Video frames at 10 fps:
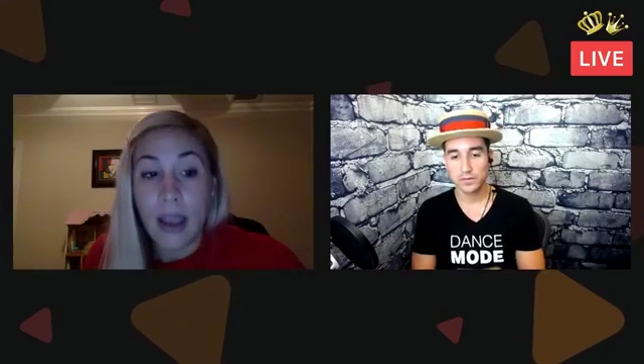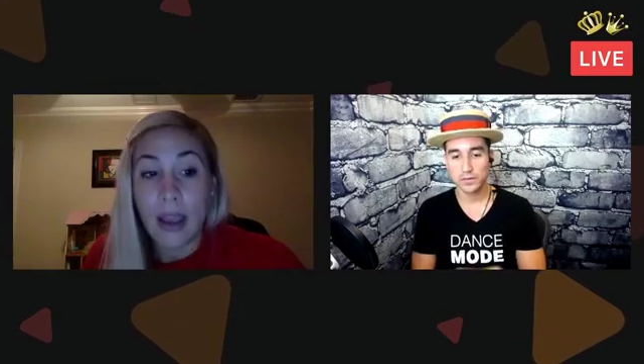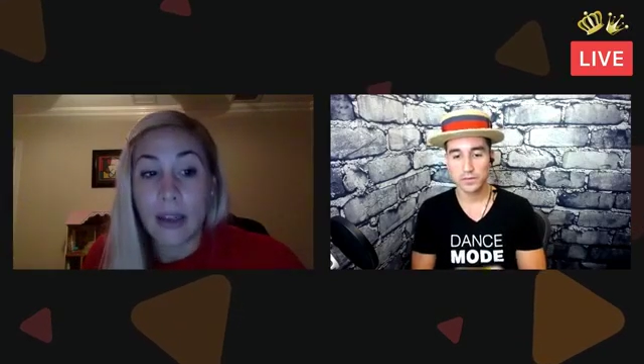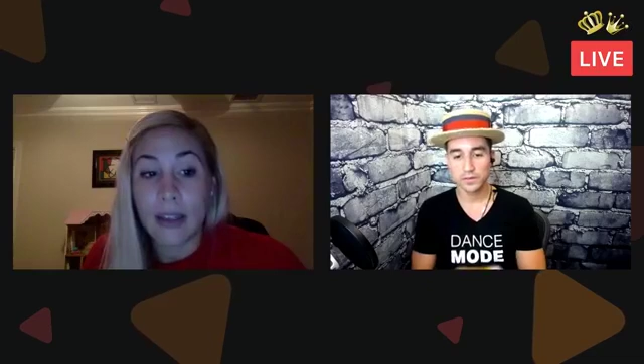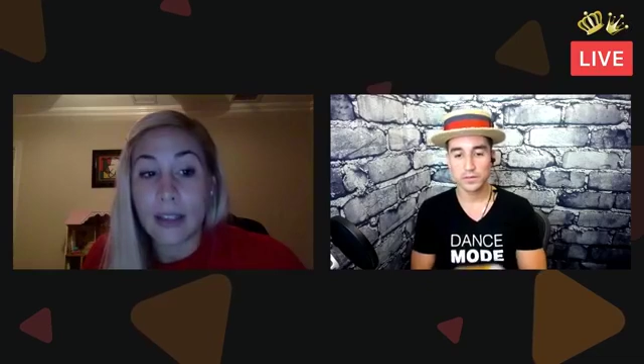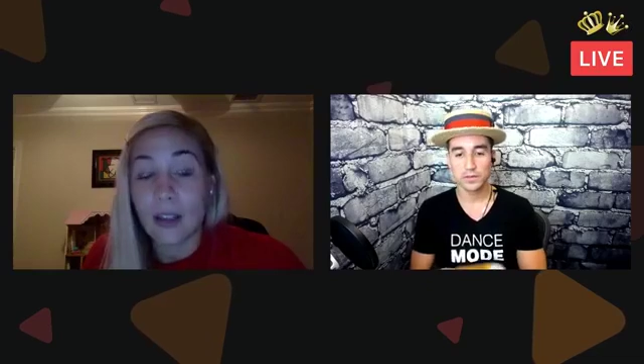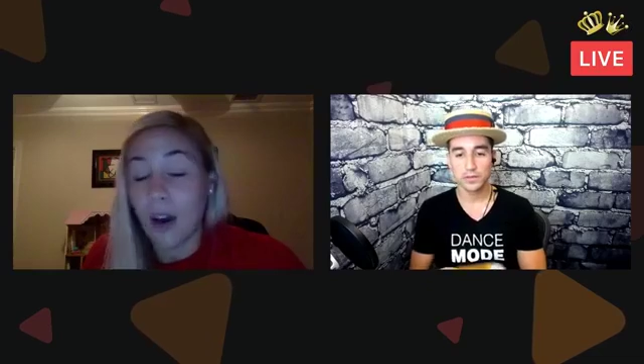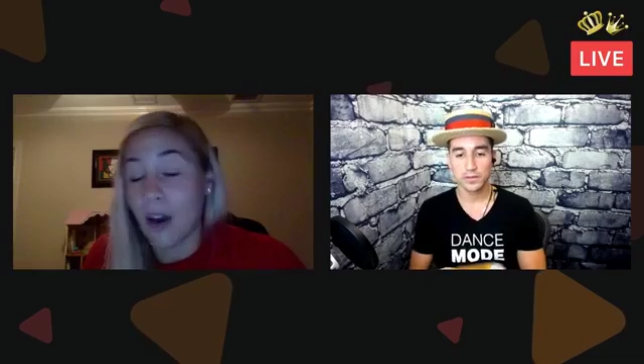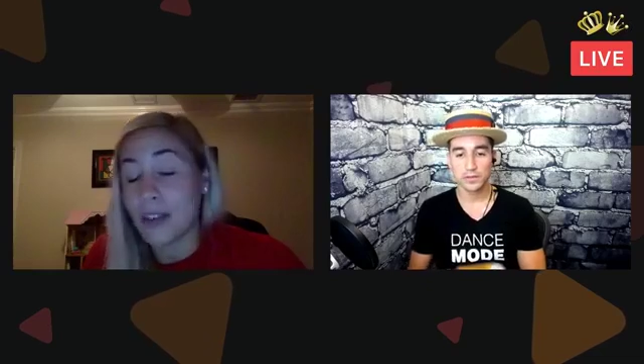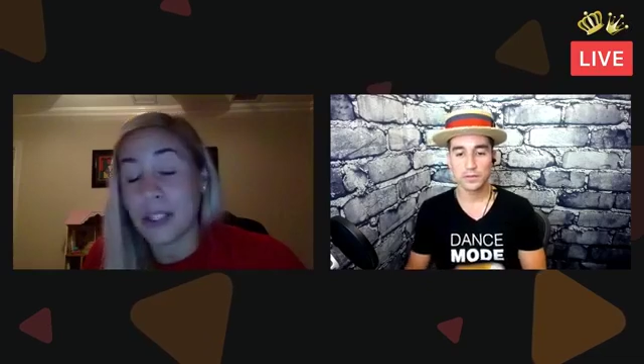and it's
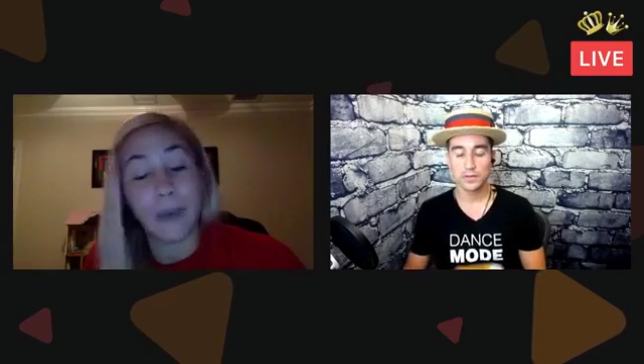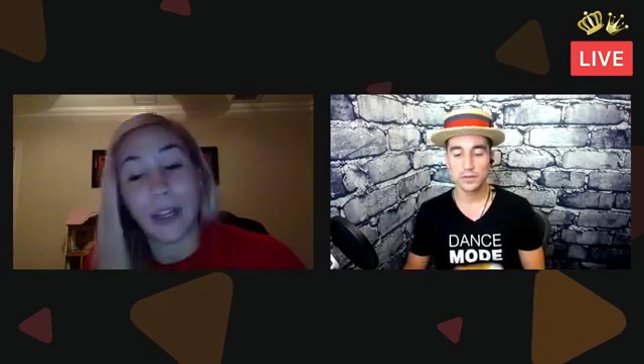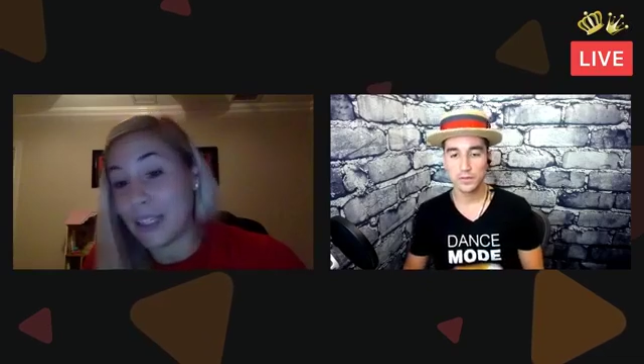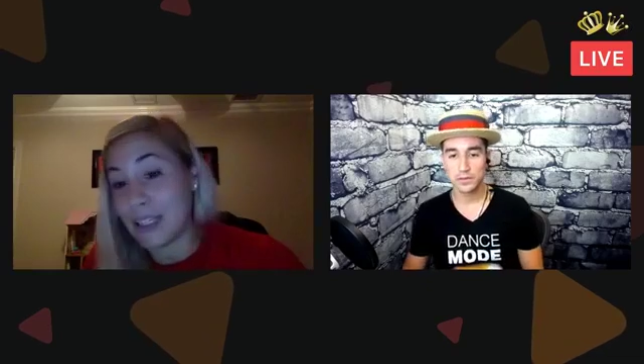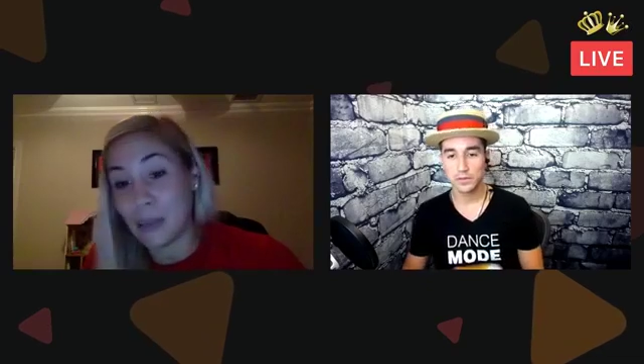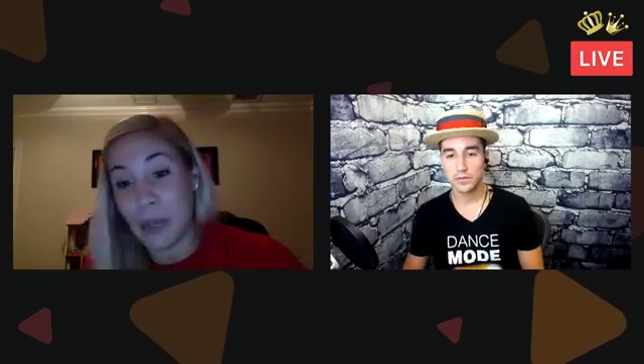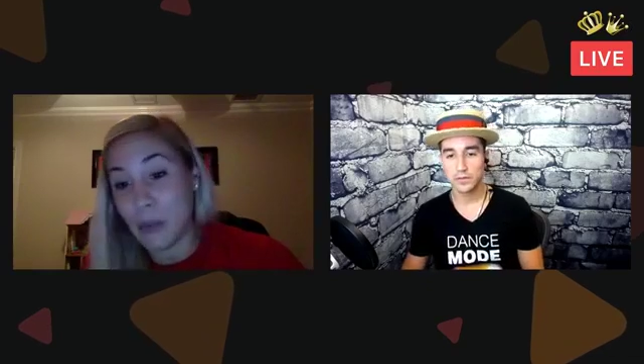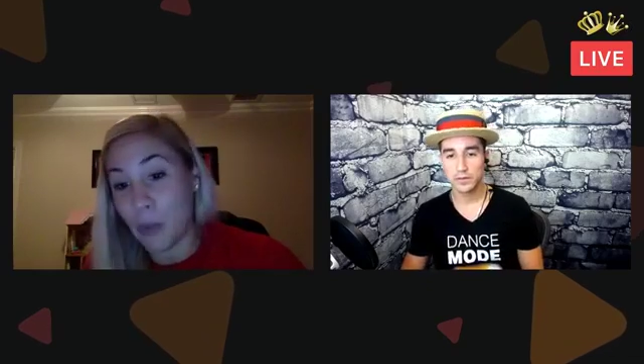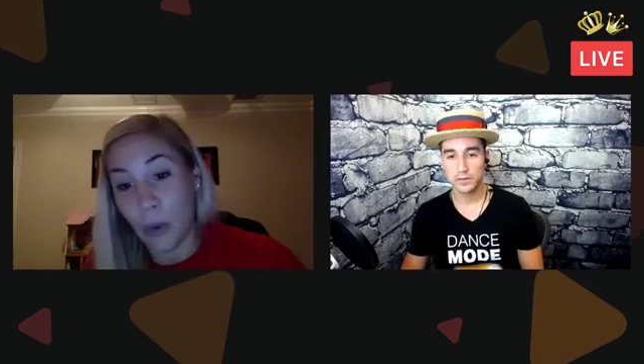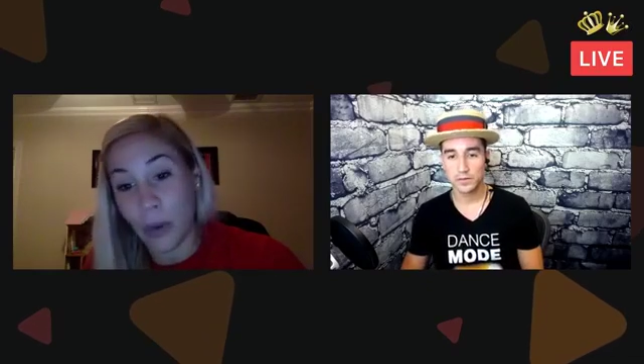all this money is
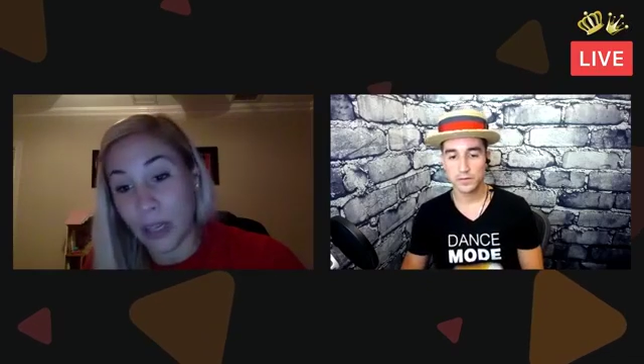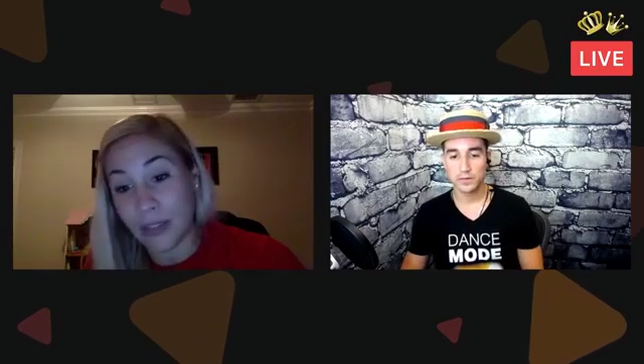being poured